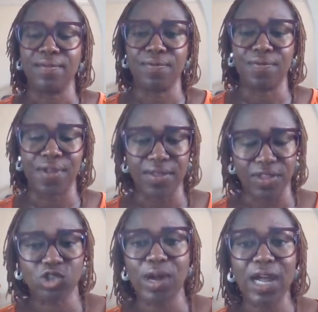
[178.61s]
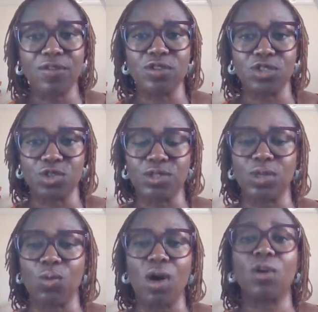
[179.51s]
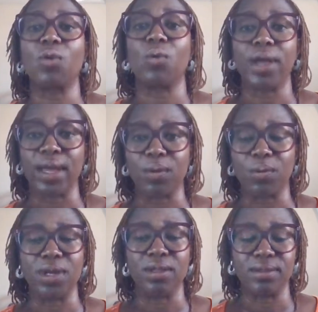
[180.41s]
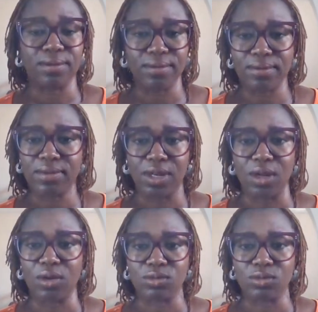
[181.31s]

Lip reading: the drivers usually walk away with, you